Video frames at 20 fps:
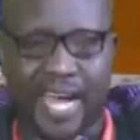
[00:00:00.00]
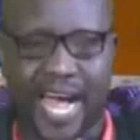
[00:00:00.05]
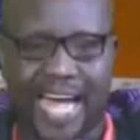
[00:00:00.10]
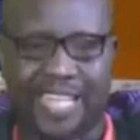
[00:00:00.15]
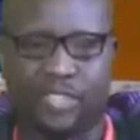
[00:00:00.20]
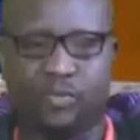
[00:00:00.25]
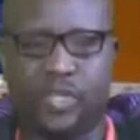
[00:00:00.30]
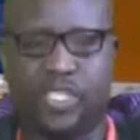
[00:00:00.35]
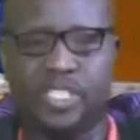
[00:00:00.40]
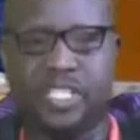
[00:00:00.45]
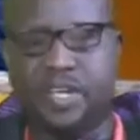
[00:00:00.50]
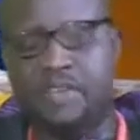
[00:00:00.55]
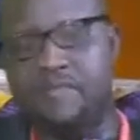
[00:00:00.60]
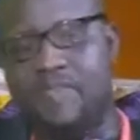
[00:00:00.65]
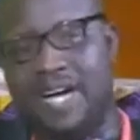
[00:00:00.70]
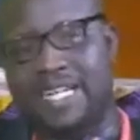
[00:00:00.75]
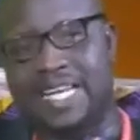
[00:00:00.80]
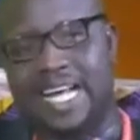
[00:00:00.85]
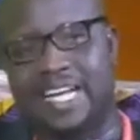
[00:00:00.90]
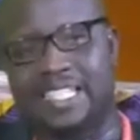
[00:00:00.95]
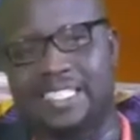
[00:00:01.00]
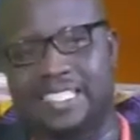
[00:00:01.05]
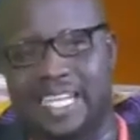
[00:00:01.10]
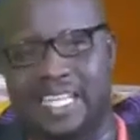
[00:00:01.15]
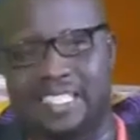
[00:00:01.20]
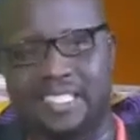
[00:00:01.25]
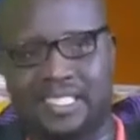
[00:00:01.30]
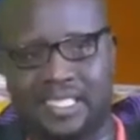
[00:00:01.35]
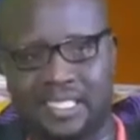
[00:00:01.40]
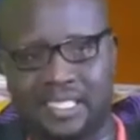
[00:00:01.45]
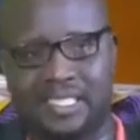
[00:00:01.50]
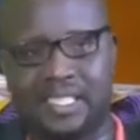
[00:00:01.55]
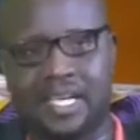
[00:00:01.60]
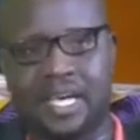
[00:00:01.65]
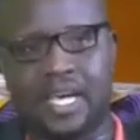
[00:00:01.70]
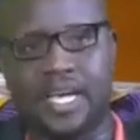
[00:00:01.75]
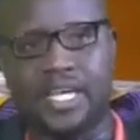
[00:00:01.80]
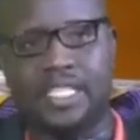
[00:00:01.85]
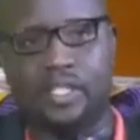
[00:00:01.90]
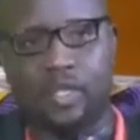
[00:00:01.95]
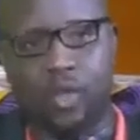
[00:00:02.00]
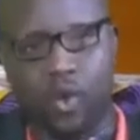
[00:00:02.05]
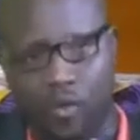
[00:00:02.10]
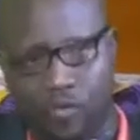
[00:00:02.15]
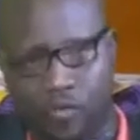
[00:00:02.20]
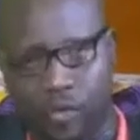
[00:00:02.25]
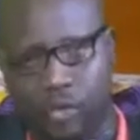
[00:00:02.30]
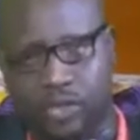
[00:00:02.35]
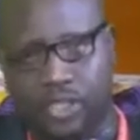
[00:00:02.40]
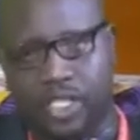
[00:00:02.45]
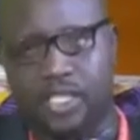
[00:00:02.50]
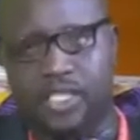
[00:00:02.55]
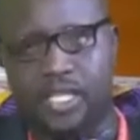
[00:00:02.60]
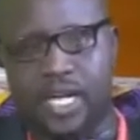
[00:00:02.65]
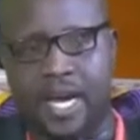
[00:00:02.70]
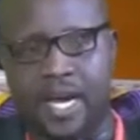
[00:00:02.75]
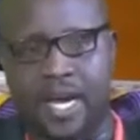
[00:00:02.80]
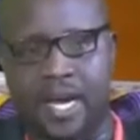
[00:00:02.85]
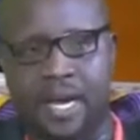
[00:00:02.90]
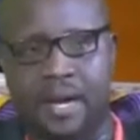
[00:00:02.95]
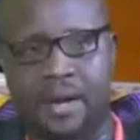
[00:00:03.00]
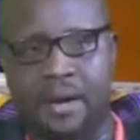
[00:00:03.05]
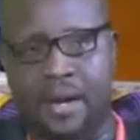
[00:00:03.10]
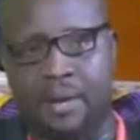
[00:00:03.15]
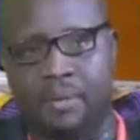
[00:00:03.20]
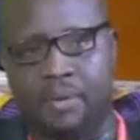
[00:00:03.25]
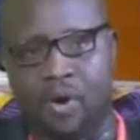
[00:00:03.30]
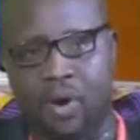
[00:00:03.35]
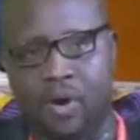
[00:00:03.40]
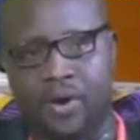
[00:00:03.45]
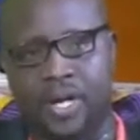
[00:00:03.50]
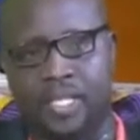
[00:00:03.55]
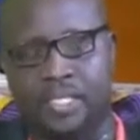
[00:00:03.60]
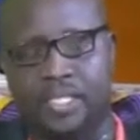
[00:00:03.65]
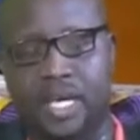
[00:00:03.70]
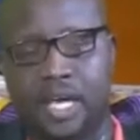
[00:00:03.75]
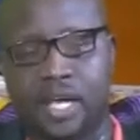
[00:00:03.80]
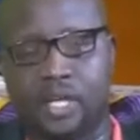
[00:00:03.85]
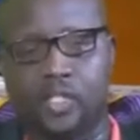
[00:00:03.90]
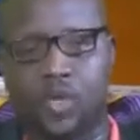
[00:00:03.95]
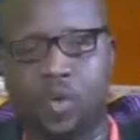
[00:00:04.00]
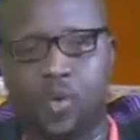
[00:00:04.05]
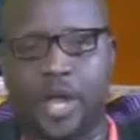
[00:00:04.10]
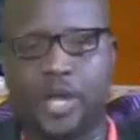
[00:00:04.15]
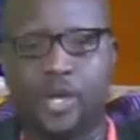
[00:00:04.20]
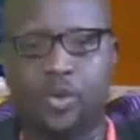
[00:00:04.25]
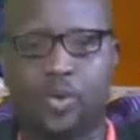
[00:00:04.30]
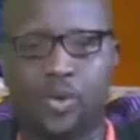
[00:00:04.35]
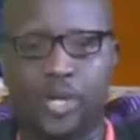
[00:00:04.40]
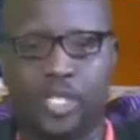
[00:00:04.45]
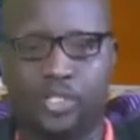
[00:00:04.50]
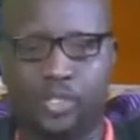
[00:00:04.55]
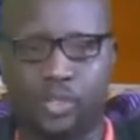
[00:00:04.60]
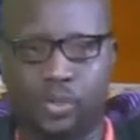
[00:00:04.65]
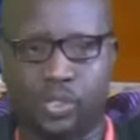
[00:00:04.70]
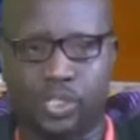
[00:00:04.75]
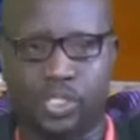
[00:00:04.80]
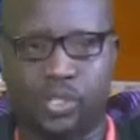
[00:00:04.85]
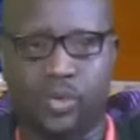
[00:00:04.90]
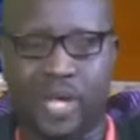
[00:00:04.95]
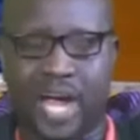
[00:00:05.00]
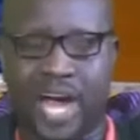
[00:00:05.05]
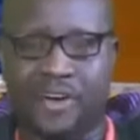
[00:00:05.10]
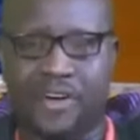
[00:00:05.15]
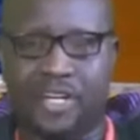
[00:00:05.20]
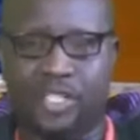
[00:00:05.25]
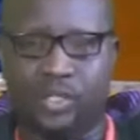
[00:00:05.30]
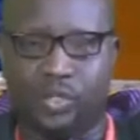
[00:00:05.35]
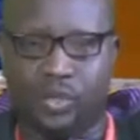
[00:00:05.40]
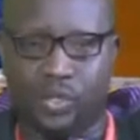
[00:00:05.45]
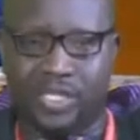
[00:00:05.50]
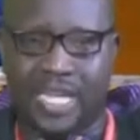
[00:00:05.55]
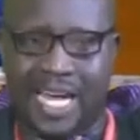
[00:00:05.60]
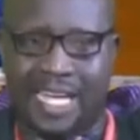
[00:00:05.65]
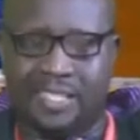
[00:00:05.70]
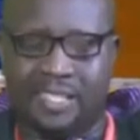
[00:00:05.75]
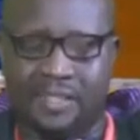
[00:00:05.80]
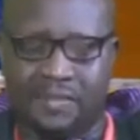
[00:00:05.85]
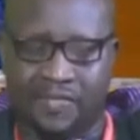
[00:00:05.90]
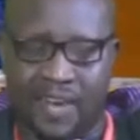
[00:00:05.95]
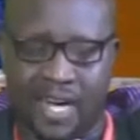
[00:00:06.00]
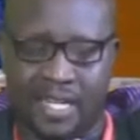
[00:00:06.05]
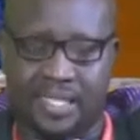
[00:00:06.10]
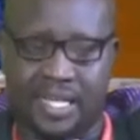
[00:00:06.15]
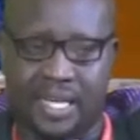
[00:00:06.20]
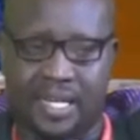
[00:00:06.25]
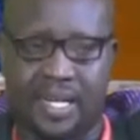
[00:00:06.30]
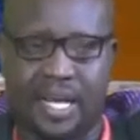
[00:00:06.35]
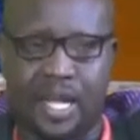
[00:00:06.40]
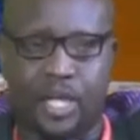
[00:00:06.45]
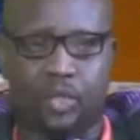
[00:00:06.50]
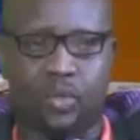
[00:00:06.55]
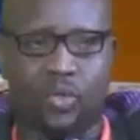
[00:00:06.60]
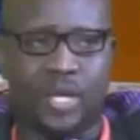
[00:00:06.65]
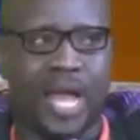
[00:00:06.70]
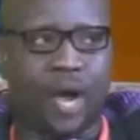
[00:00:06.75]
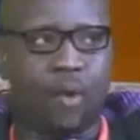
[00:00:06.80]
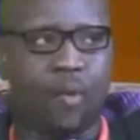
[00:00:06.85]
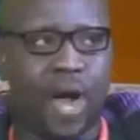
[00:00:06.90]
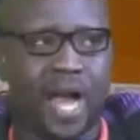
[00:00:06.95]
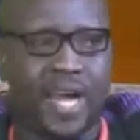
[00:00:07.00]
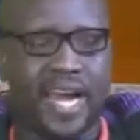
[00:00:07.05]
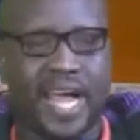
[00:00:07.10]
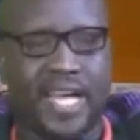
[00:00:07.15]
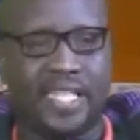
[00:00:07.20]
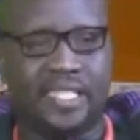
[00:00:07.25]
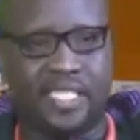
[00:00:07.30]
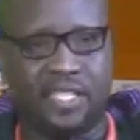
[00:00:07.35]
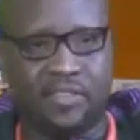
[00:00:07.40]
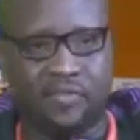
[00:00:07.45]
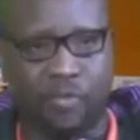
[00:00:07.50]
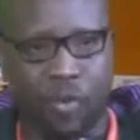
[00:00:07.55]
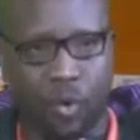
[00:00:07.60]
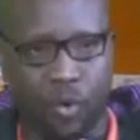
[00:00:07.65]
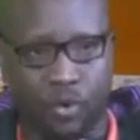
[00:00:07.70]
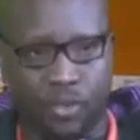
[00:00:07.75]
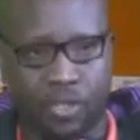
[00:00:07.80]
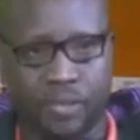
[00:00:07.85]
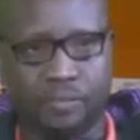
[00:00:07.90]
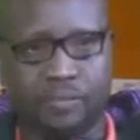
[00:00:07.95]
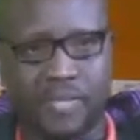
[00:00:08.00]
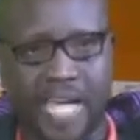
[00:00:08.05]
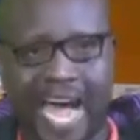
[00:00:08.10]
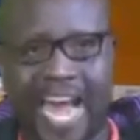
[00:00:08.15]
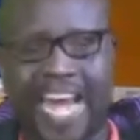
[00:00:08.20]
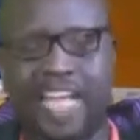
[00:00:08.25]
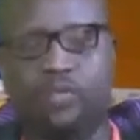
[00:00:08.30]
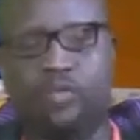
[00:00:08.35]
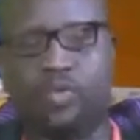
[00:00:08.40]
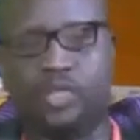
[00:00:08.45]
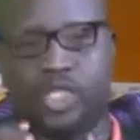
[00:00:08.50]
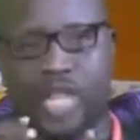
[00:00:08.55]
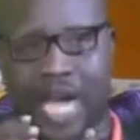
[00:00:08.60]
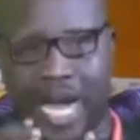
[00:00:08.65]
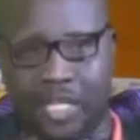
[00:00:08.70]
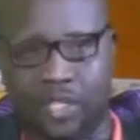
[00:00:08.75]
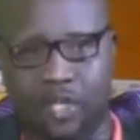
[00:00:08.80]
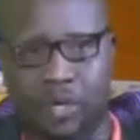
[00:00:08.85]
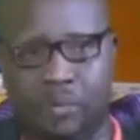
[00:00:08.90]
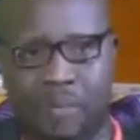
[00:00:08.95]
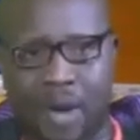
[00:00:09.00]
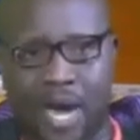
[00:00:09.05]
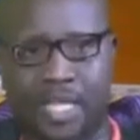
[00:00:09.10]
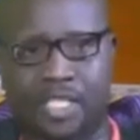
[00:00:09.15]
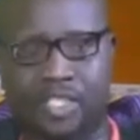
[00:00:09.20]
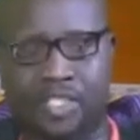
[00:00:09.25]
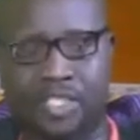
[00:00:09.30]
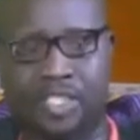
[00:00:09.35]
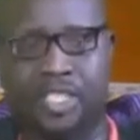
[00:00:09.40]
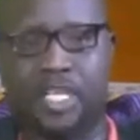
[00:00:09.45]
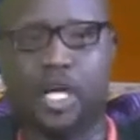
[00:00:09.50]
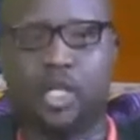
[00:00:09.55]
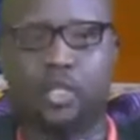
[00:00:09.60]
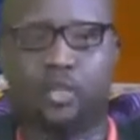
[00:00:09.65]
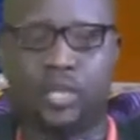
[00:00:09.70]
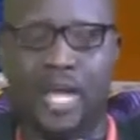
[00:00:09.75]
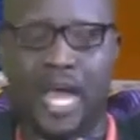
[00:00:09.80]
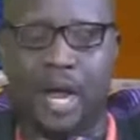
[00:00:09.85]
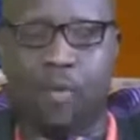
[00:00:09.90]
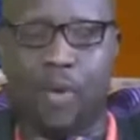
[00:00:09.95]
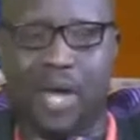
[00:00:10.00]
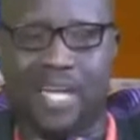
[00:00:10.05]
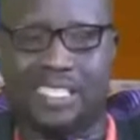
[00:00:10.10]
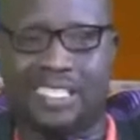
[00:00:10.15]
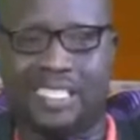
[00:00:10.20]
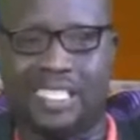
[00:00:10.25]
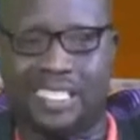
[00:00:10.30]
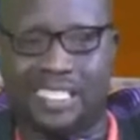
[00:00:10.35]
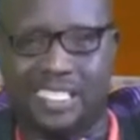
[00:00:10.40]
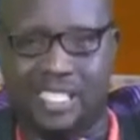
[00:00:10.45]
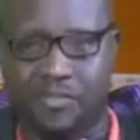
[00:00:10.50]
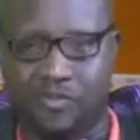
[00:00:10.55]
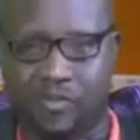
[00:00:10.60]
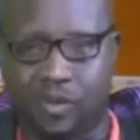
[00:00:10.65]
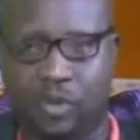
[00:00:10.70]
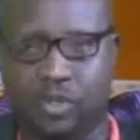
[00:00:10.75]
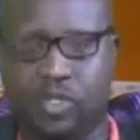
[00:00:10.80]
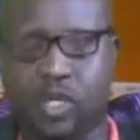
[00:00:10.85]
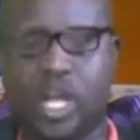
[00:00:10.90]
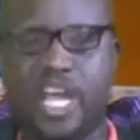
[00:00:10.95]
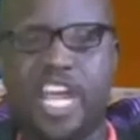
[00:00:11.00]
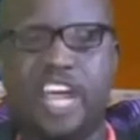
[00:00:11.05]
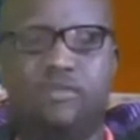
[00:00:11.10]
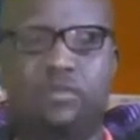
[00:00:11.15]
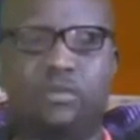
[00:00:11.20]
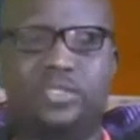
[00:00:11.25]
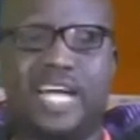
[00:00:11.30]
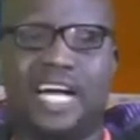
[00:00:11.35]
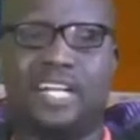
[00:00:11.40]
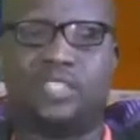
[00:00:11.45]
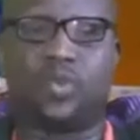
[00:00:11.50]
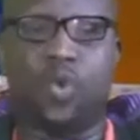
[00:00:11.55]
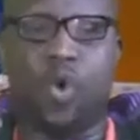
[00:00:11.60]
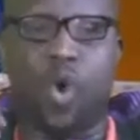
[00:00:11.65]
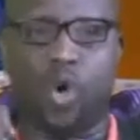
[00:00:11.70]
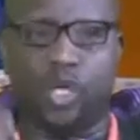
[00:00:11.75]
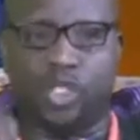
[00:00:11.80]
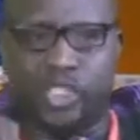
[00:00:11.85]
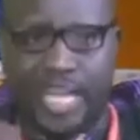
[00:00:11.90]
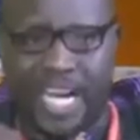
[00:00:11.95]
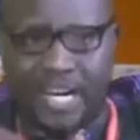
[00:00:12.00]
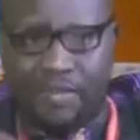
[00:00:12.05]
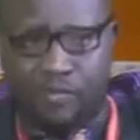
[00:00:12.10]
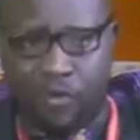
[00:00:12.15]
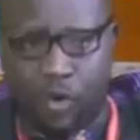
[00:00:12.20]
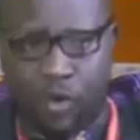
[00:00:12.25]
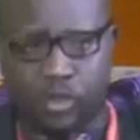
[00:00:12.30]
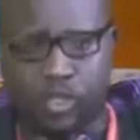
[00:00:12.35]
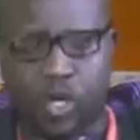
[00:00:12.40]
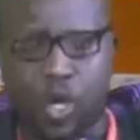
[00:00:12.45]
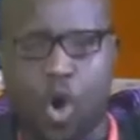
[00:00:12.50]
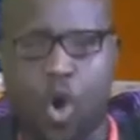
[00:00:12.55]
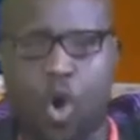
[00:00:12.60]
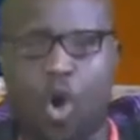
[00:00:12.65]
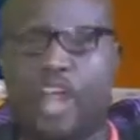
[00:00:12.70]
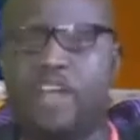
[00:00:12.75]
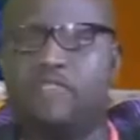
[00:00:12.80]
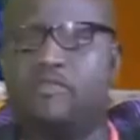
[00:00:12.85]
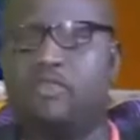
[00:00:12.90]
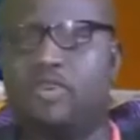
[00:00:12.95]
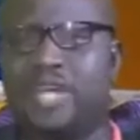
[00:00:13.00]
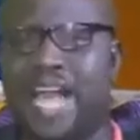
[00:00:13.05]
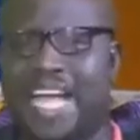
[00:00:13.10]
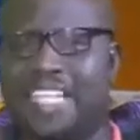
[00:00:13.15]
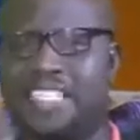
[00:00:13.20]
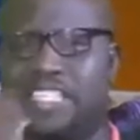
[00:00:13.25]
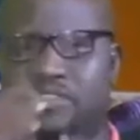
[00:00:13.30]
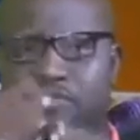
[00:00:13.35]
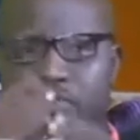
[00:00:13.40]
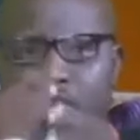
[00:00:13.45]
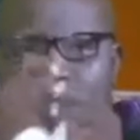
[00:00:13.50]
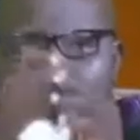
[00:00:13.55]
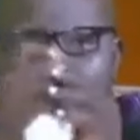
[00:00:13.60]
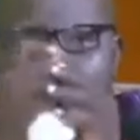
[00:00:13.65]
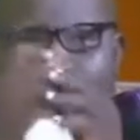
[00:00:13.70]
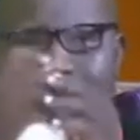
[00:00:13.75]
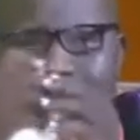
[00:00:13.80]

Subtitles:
at which the inverter senses its low voltage current. So when you can reduce that inverter to like 180 volts, and it will charge your battery to like 160 volts, even down to 100 volts, or even 90 volts. That will be